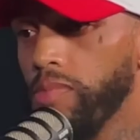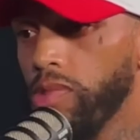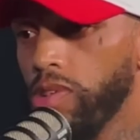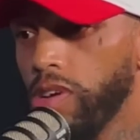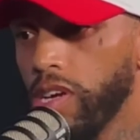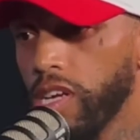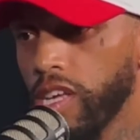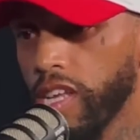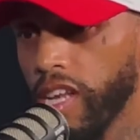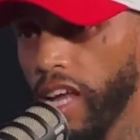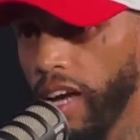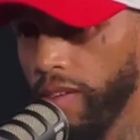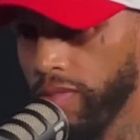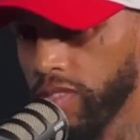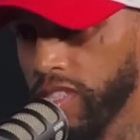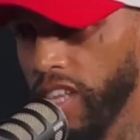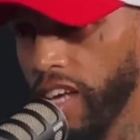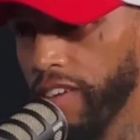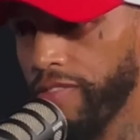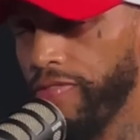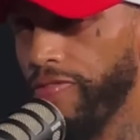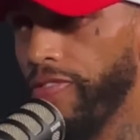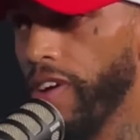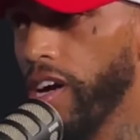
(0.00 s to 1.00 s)
morning. And I was
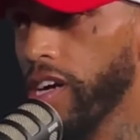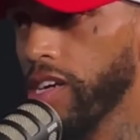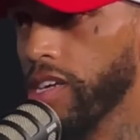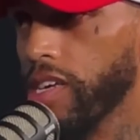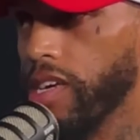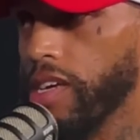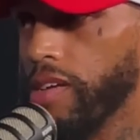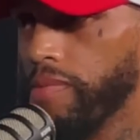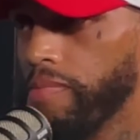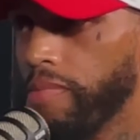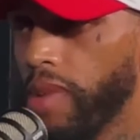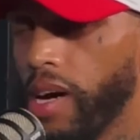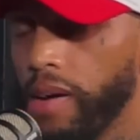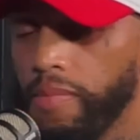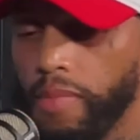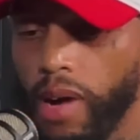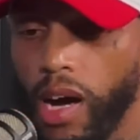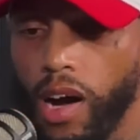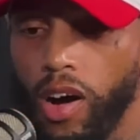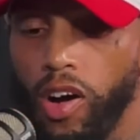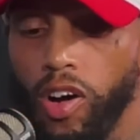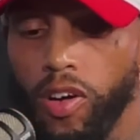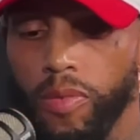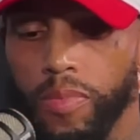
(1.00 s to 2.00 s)
like, fuck it. My
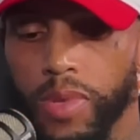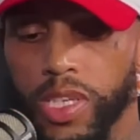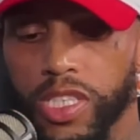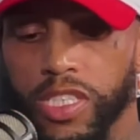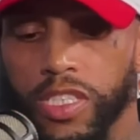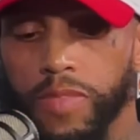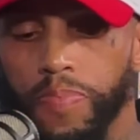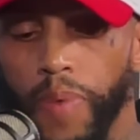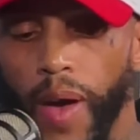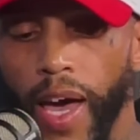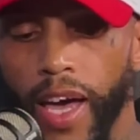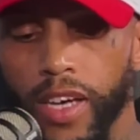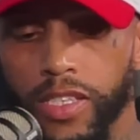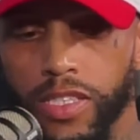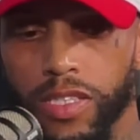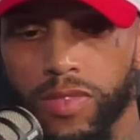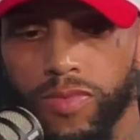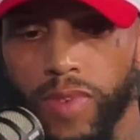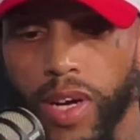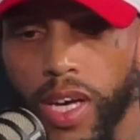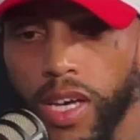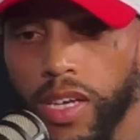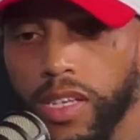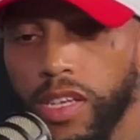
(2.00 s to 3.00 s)
homie just passed
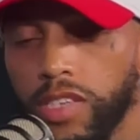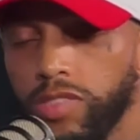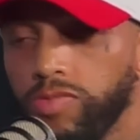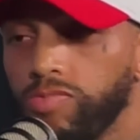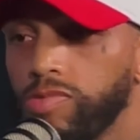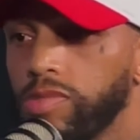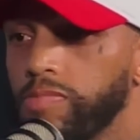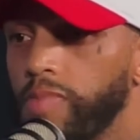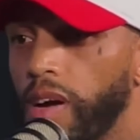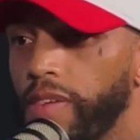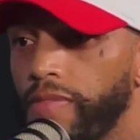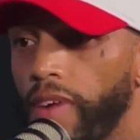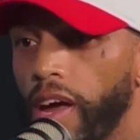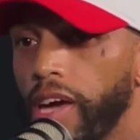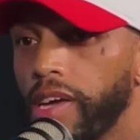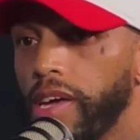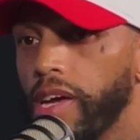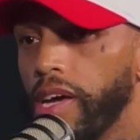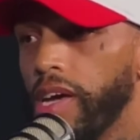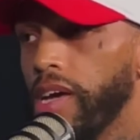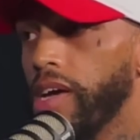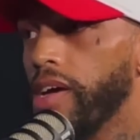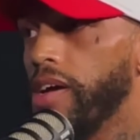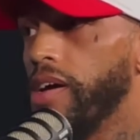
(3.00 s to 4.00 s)
away, and this was my right
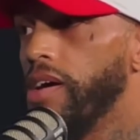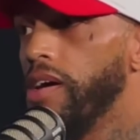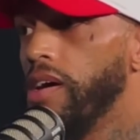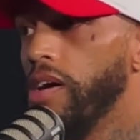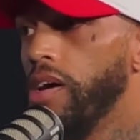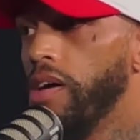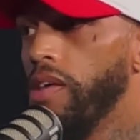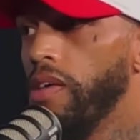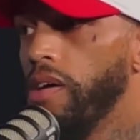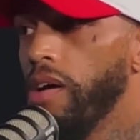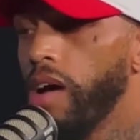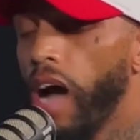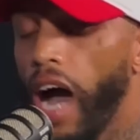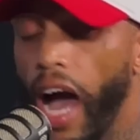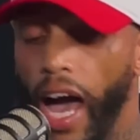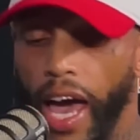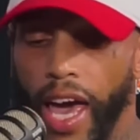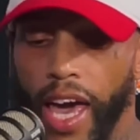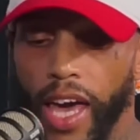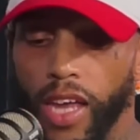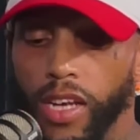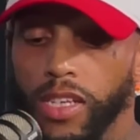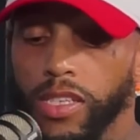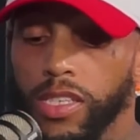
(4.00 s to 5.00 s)
hand. I
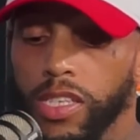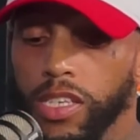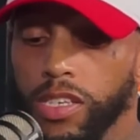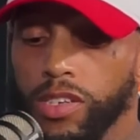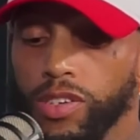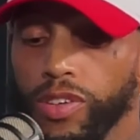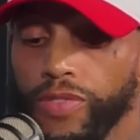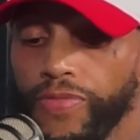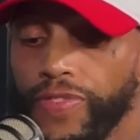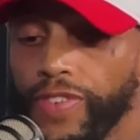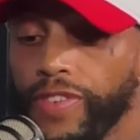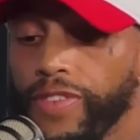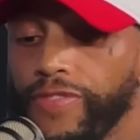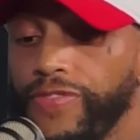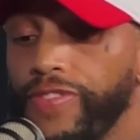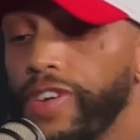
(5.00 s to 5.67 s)
had a deal for